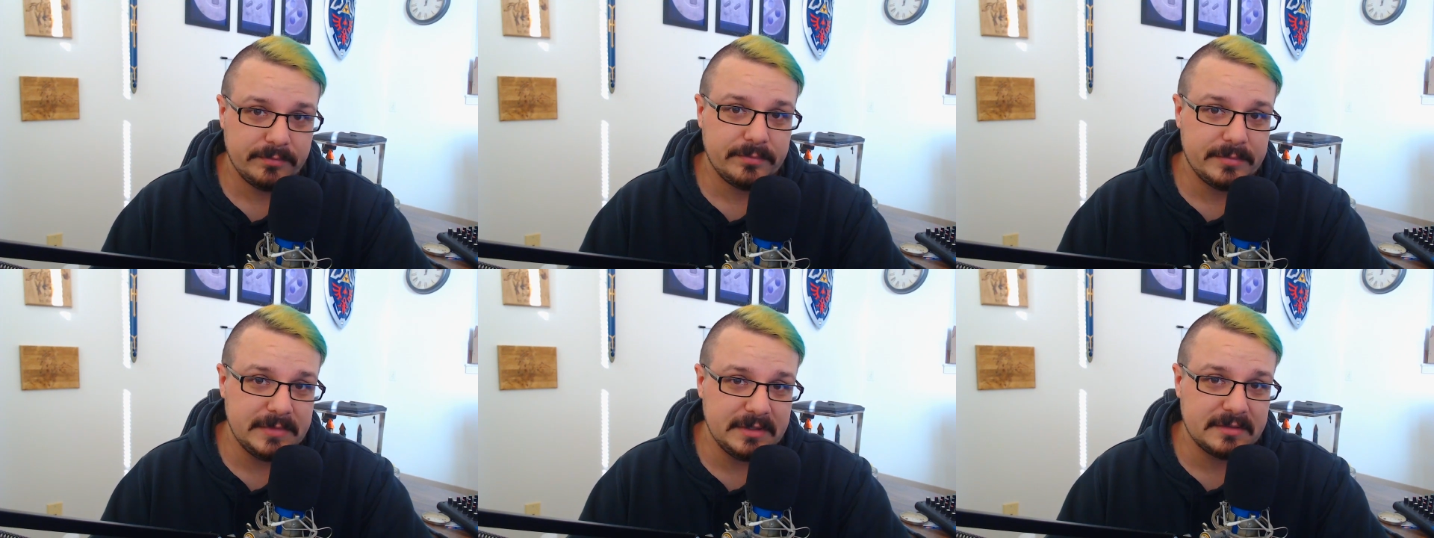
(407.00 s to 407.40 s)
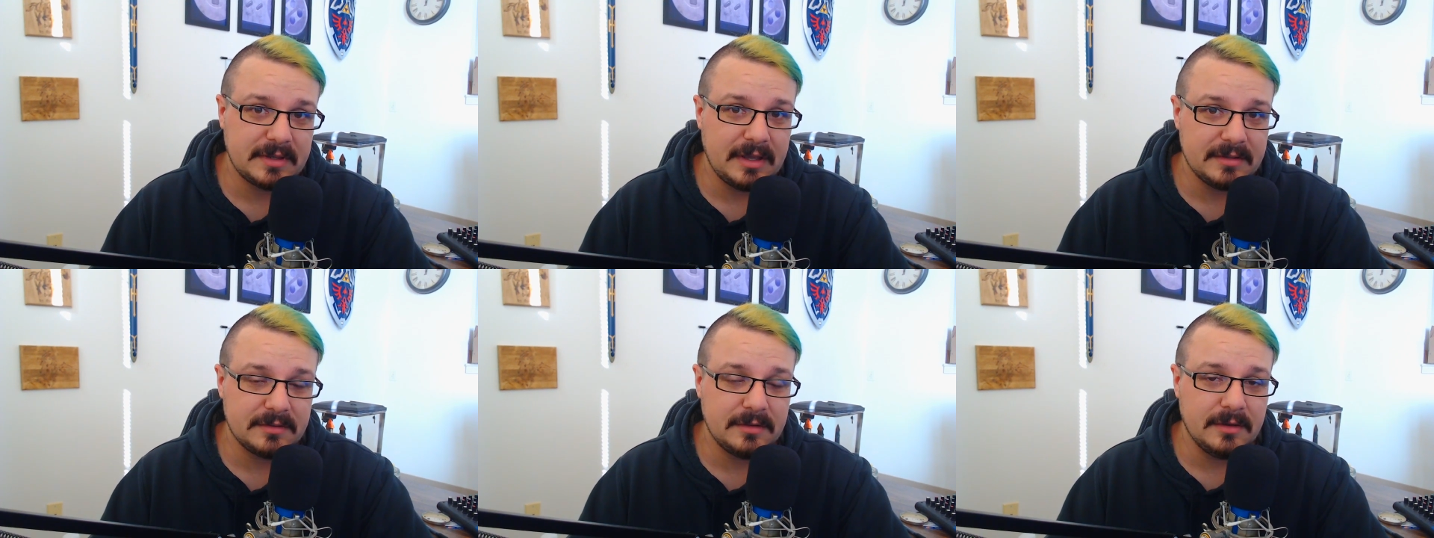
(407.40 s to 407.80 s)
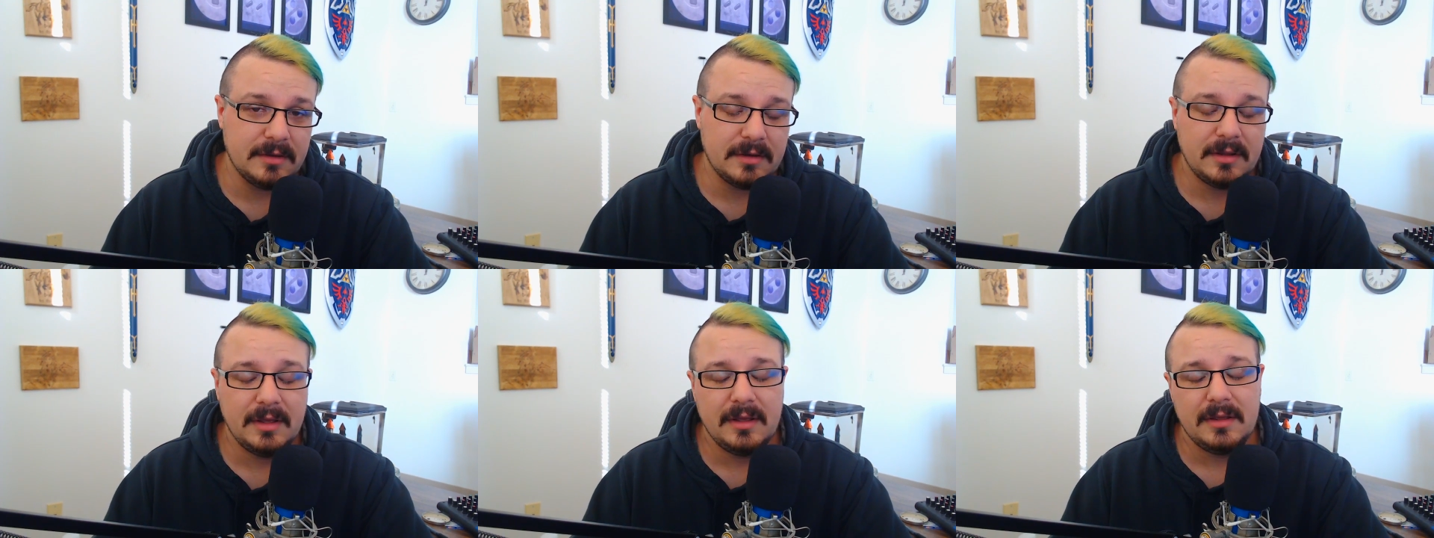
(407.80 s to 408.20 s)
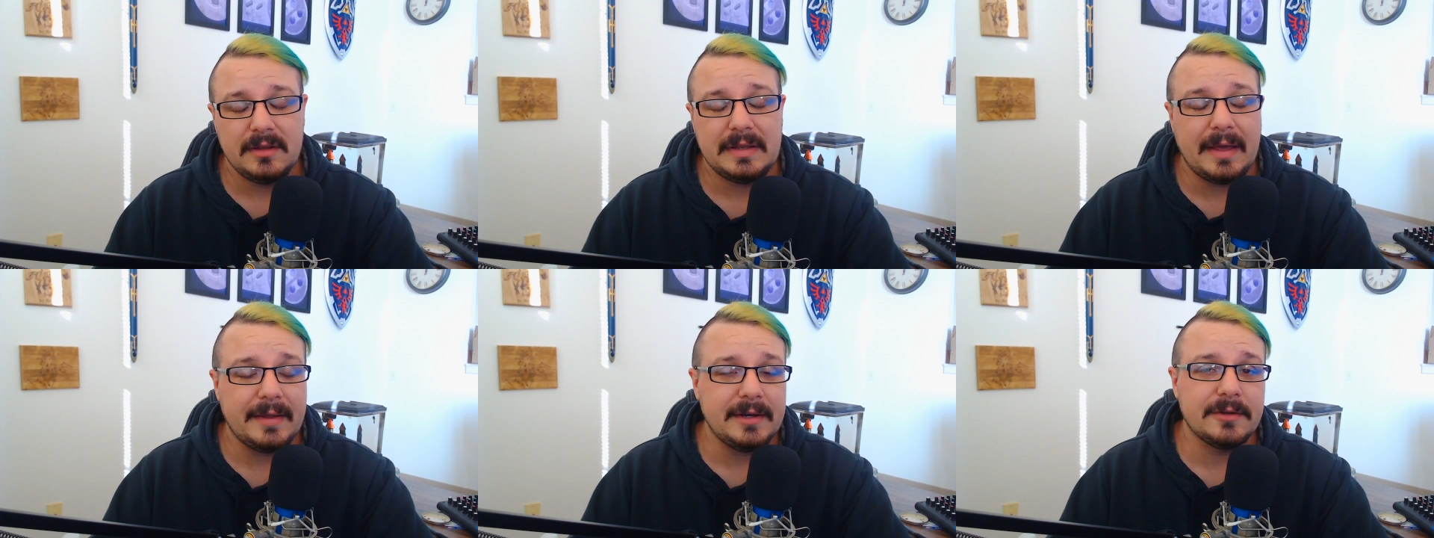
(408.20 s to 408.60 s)
this guy's good.
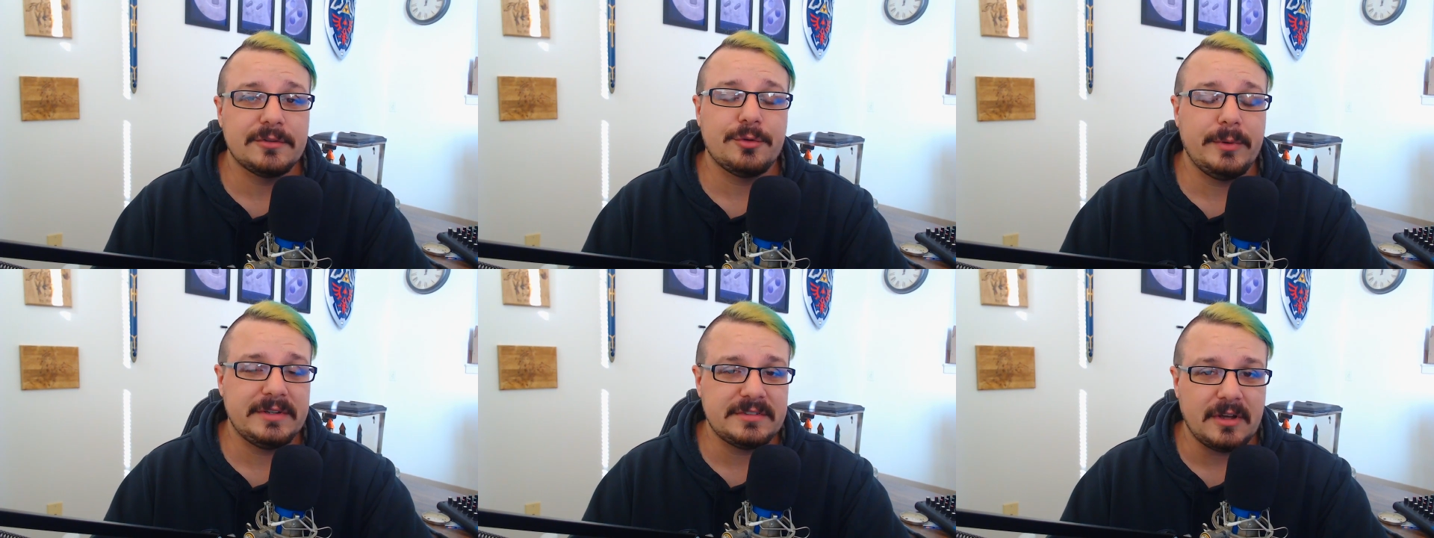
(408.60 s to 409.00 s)
Now, I know Twitch